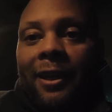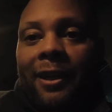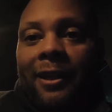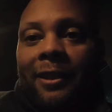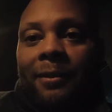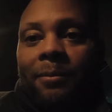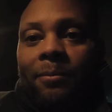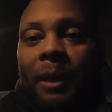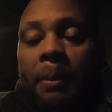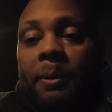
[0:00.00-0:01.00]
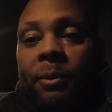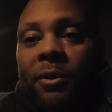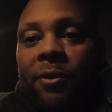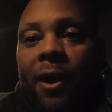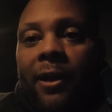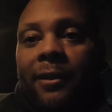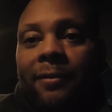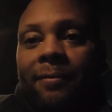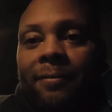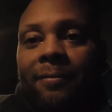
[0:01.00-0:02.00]
um, coming with the
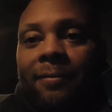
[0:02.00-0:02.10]
ride.